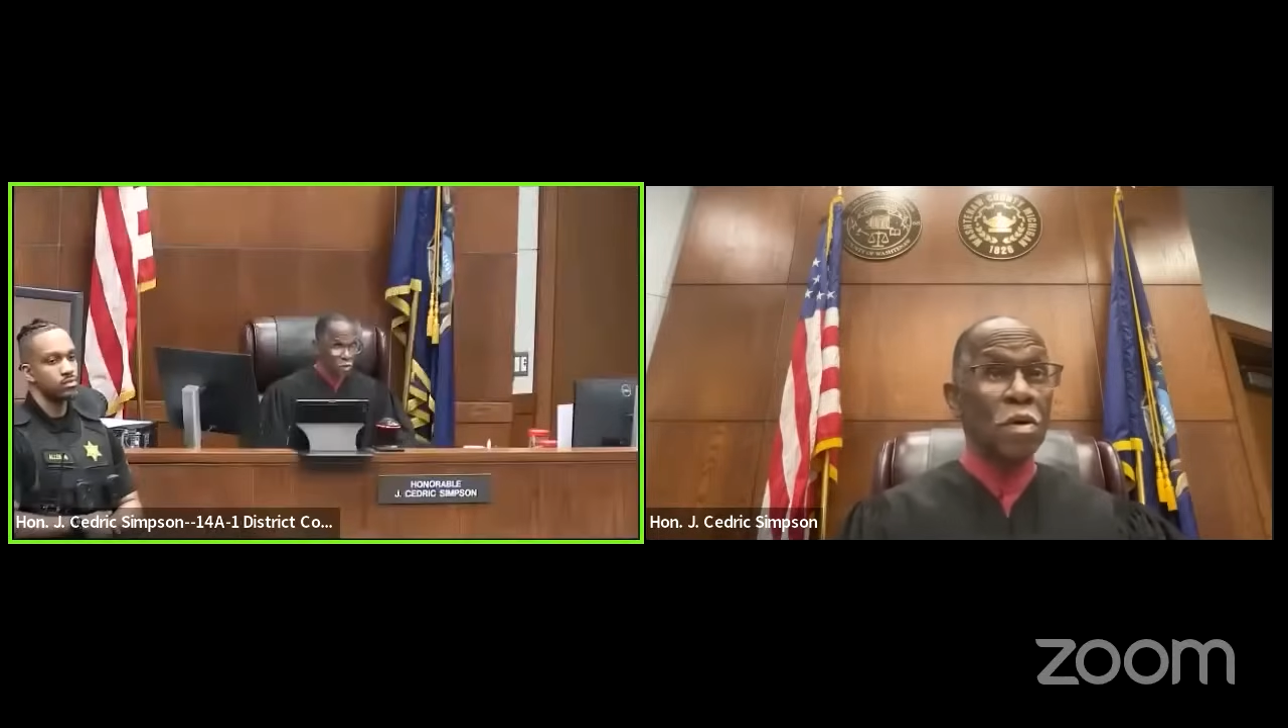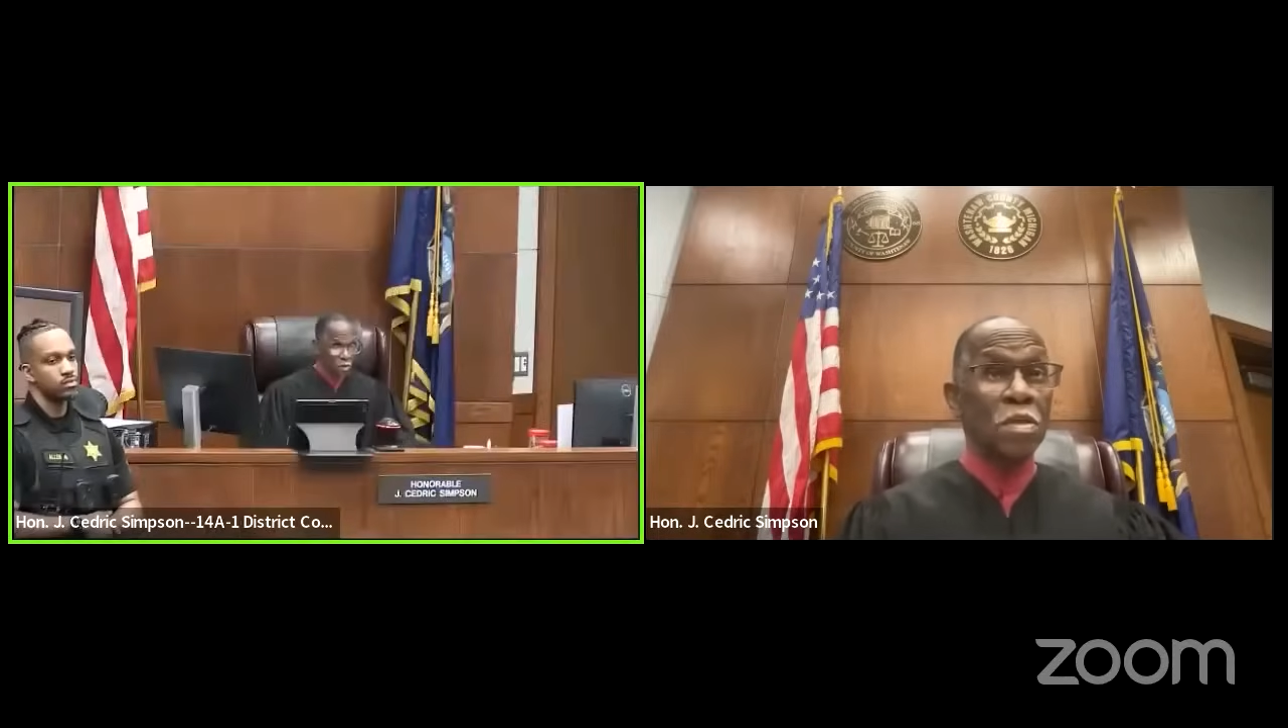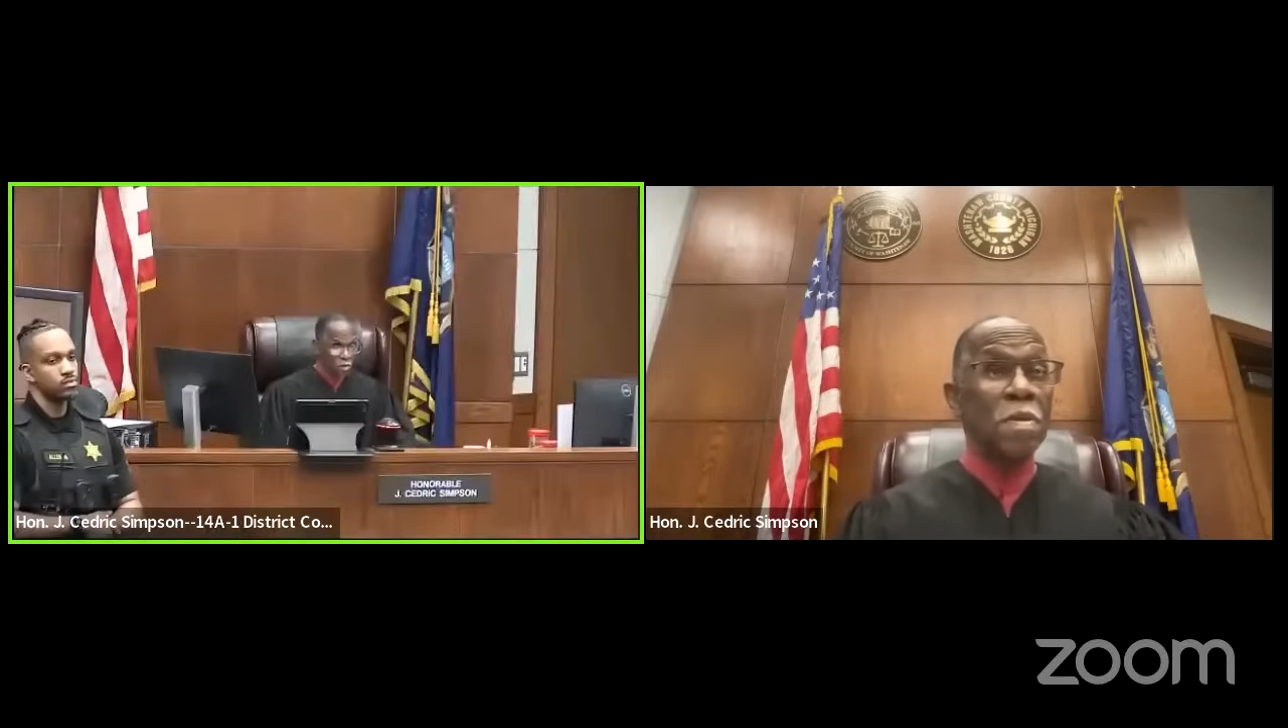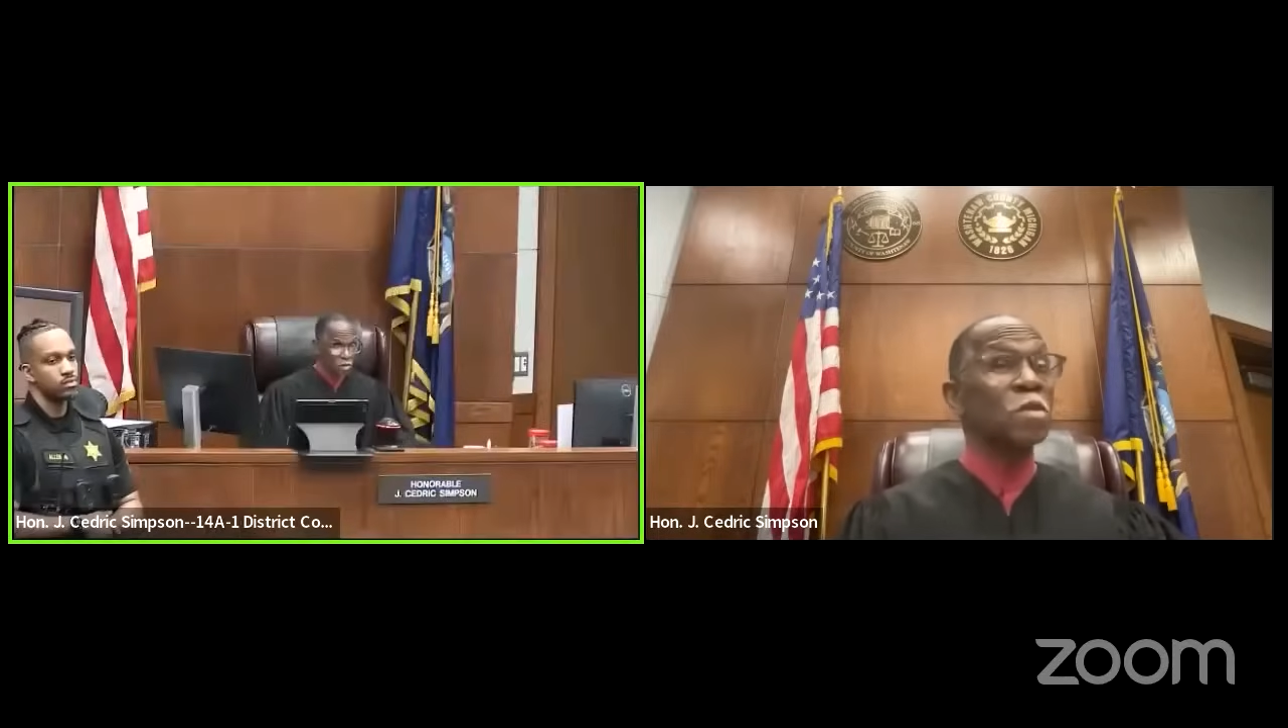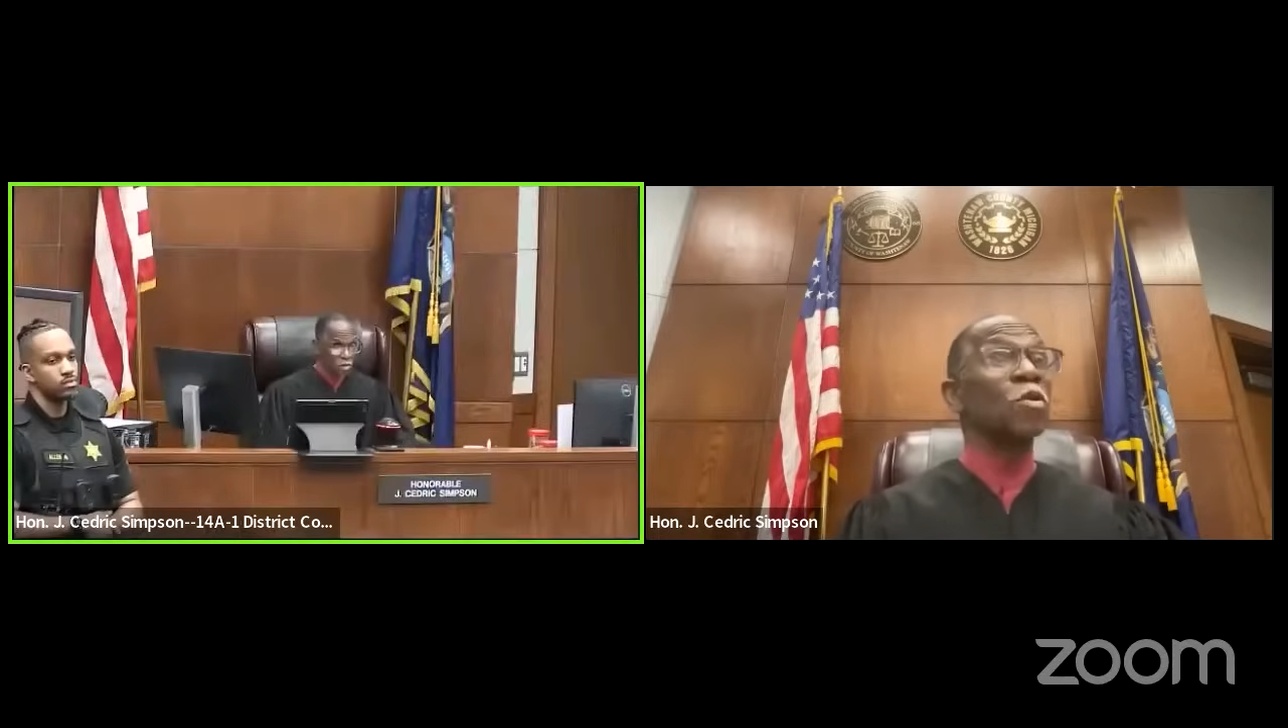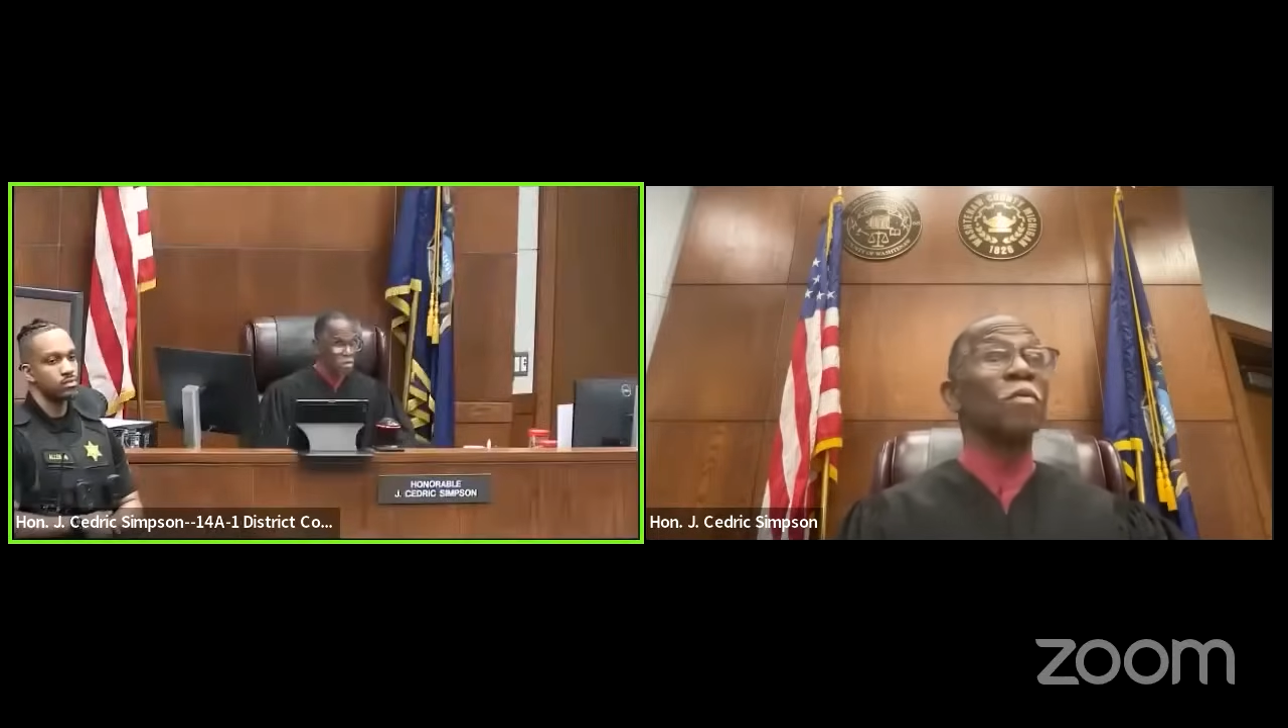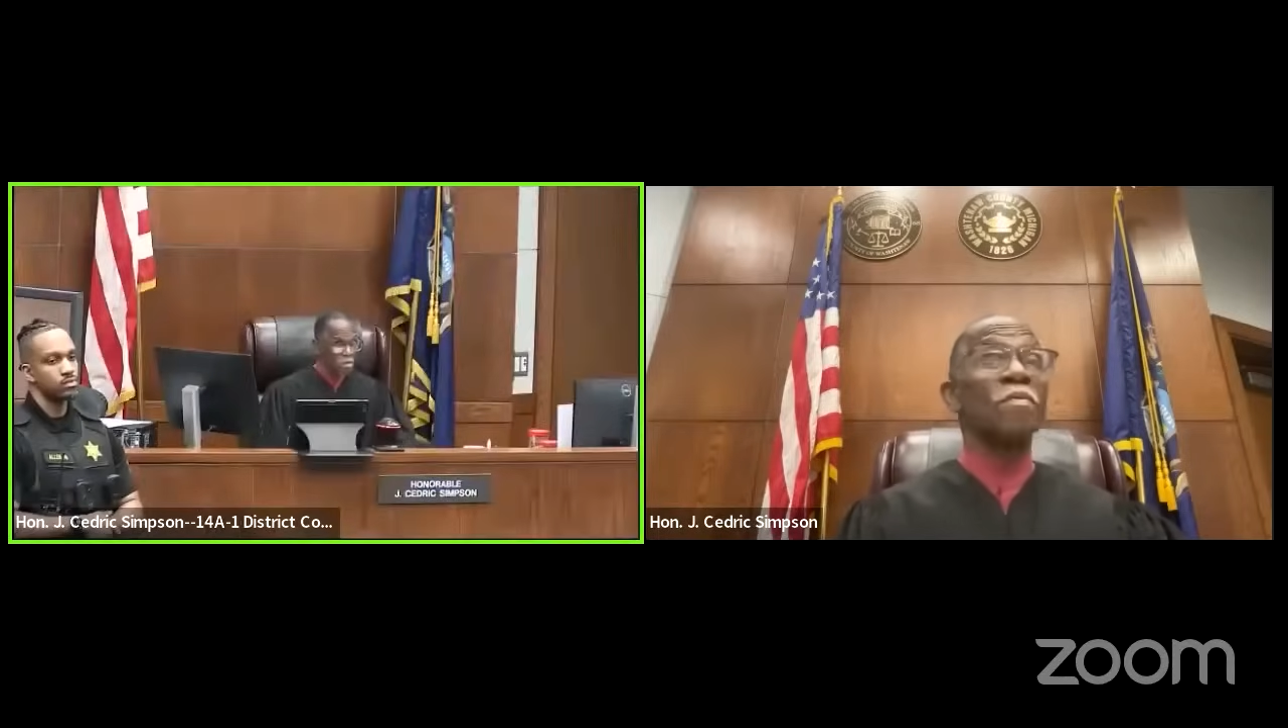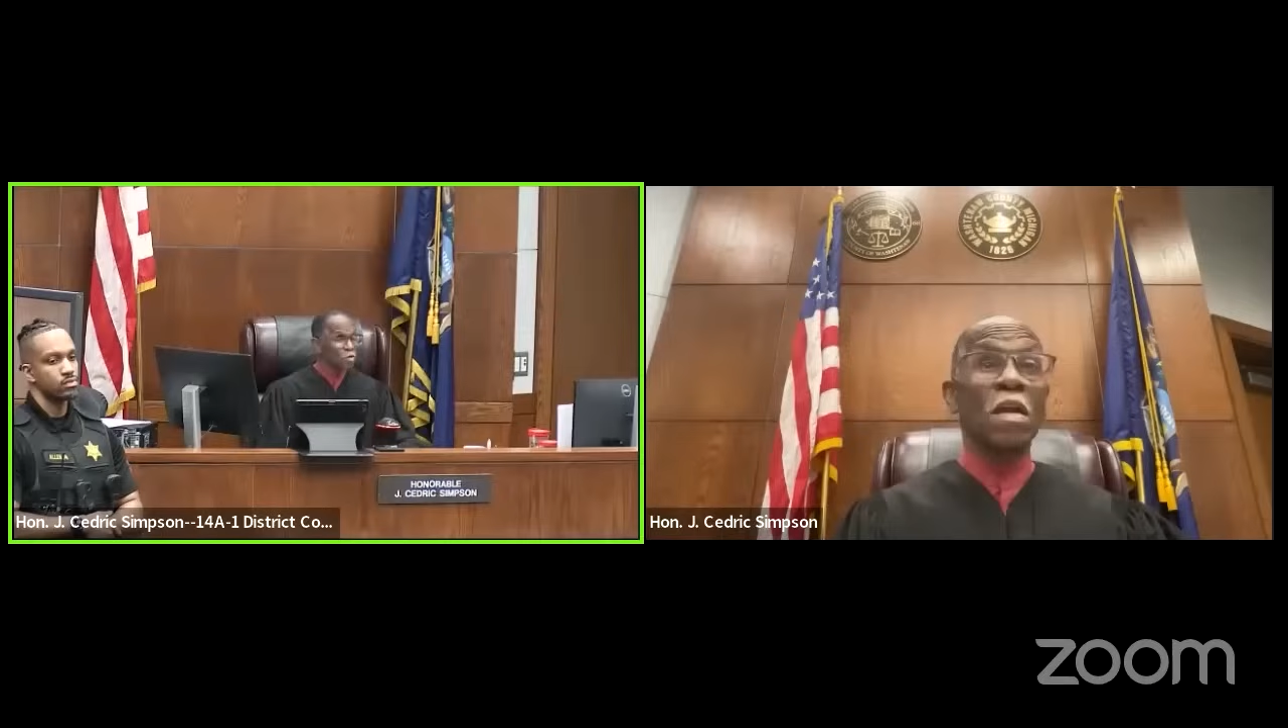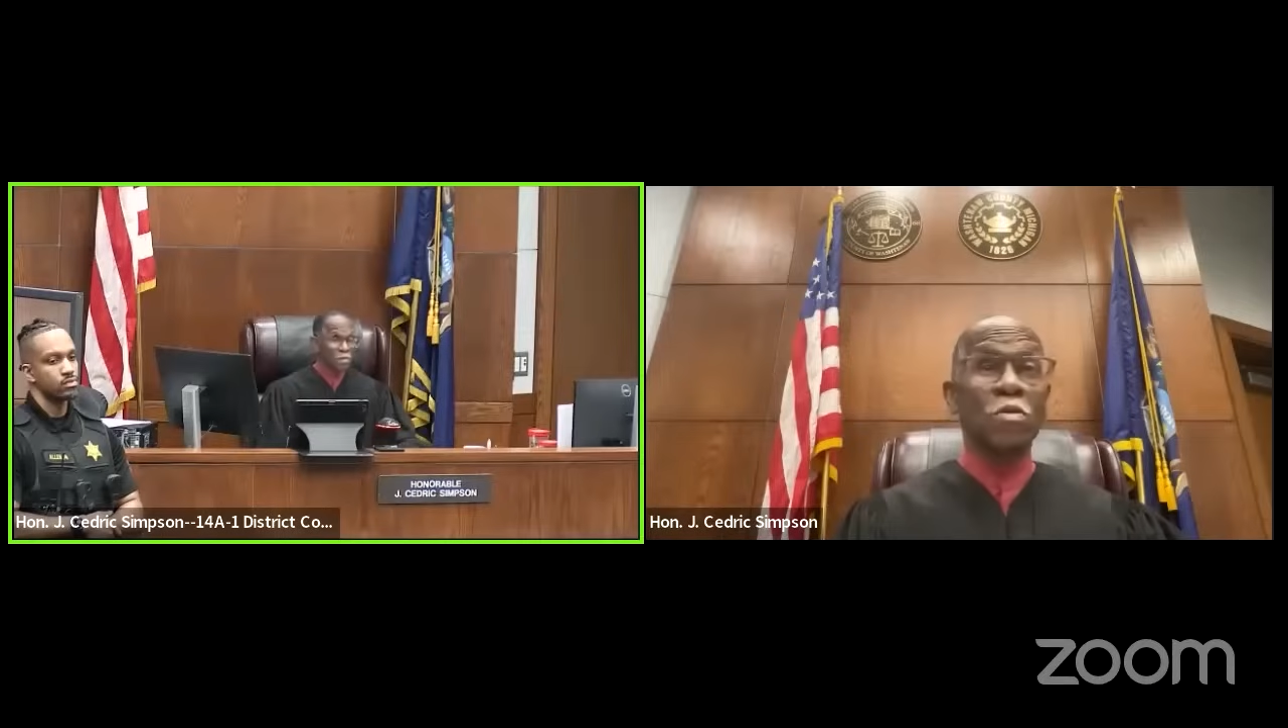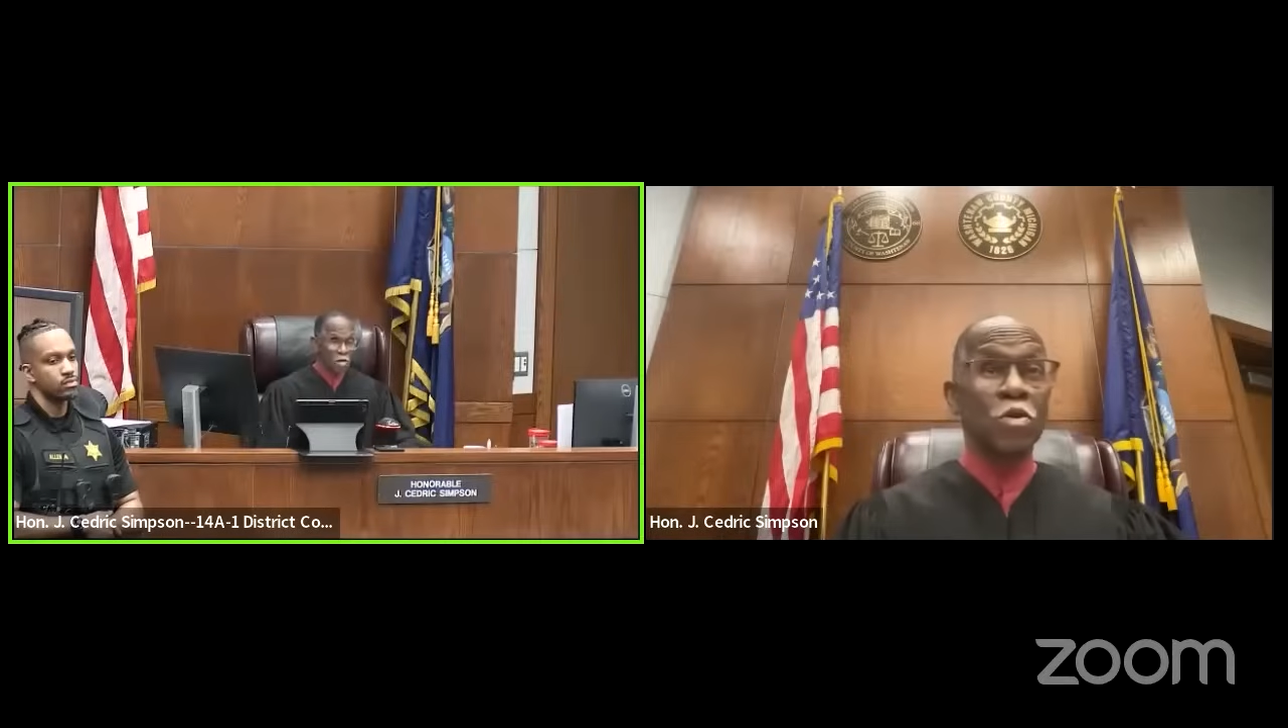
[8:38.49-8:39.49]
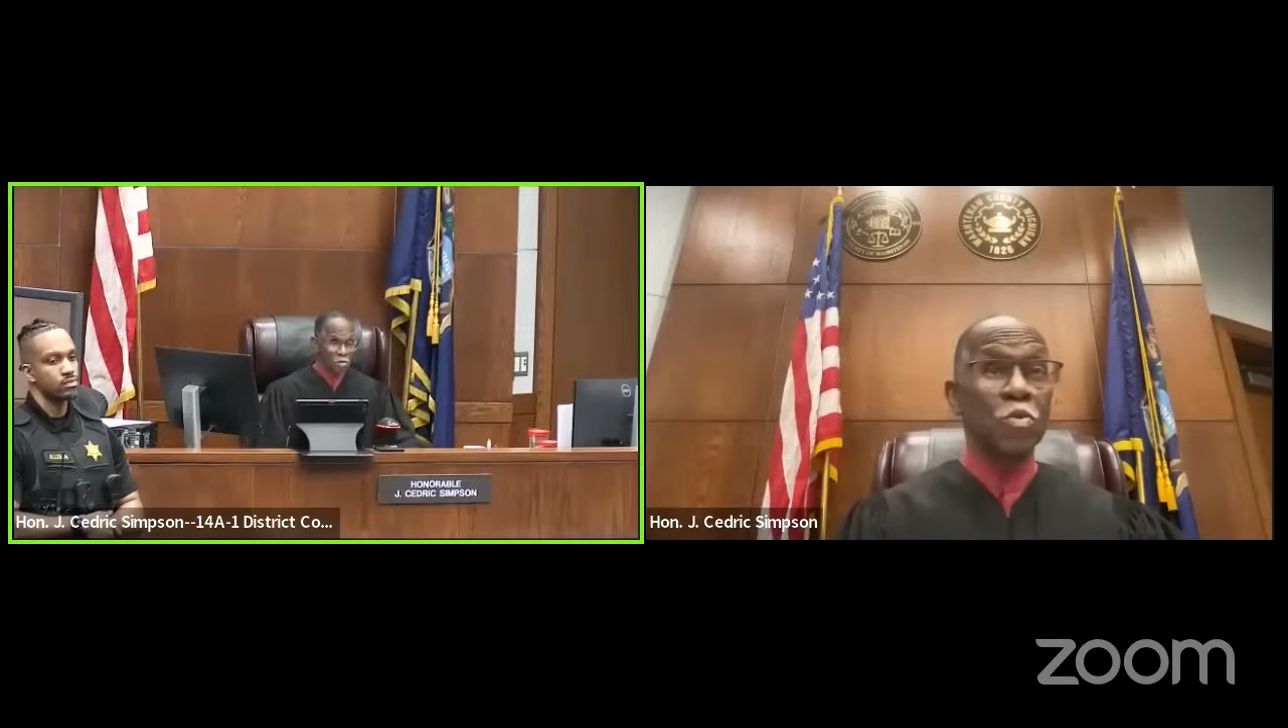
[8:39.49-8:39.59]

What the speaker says: dismissal if that's